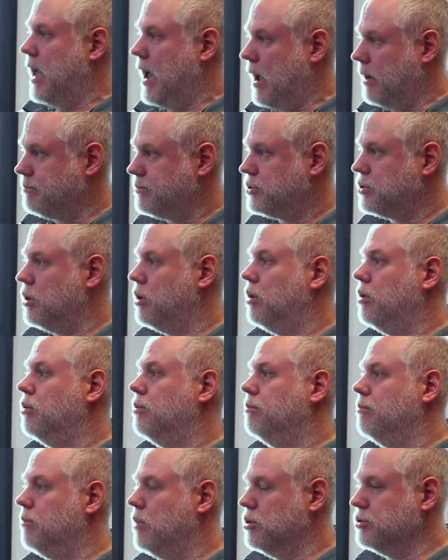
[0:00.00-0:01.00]
Yeah.
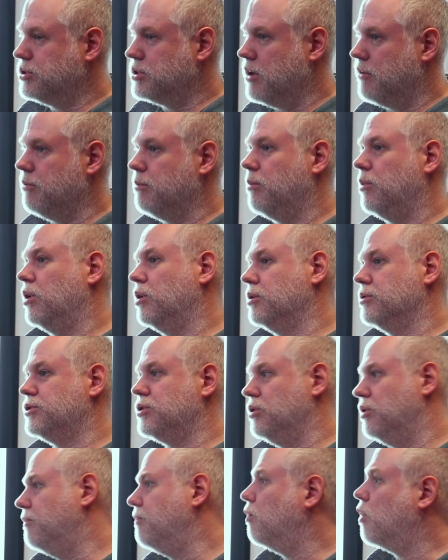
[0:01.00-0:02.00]
So most of them are
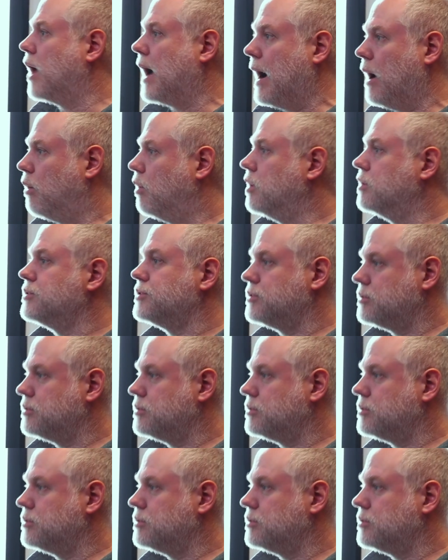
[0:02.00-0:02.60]
2 to 4 hours.